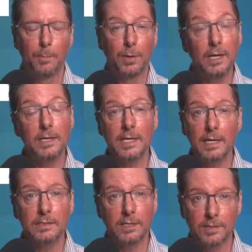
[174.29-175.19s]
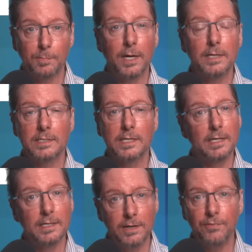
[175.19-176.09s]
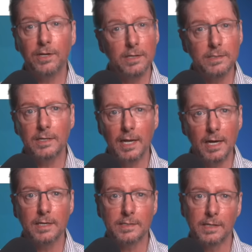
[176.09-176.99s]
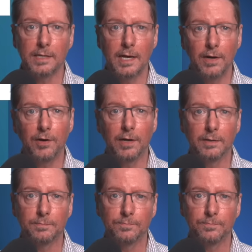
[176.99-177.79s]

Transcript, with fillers: Please anticipate significant delays in the area.